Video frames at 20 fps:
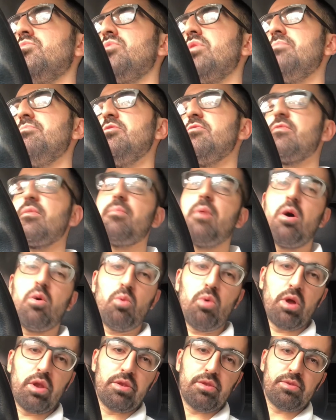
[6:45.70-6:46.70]
We move about
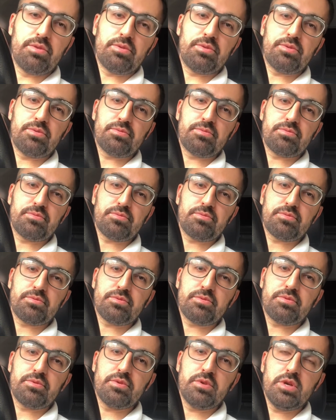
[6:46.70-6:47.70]
one.
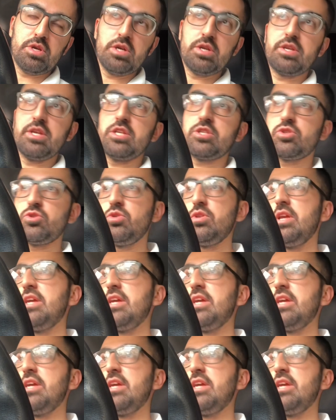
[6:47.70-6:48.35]
There's two